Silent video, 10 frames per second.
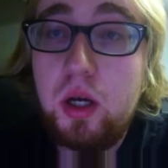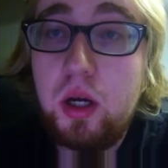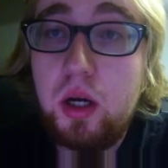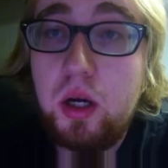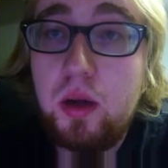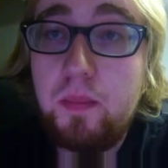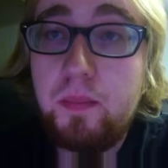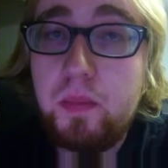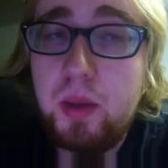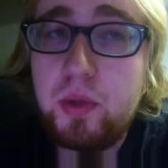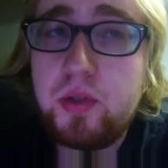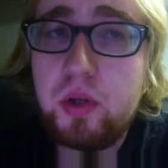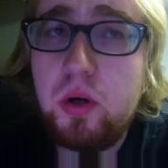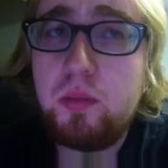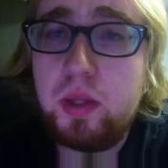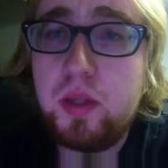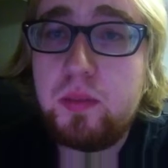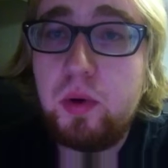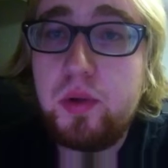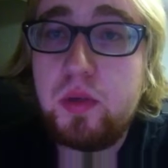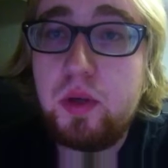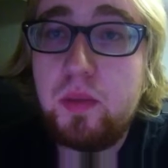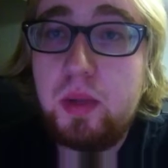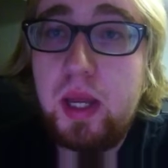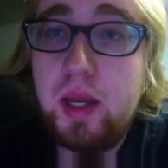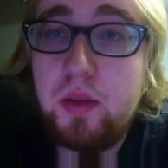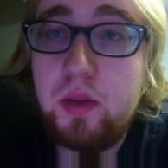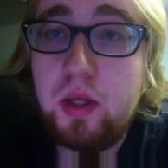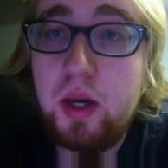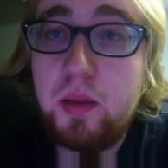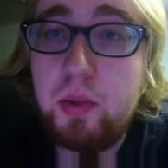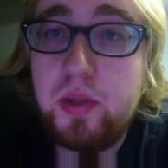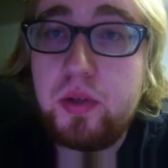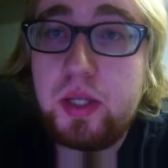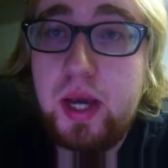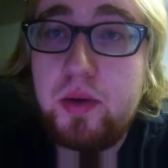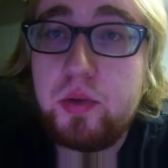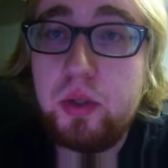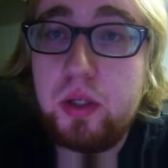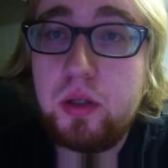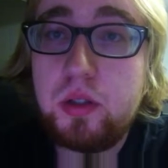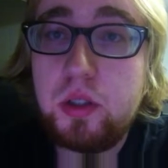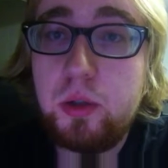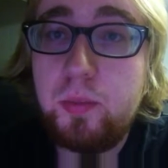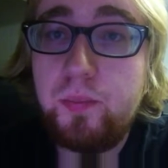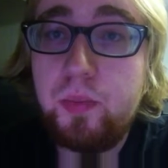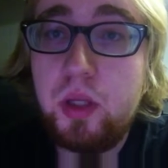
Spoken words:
Emma Stone gets most of it, and the guy that plays her dad is really good too.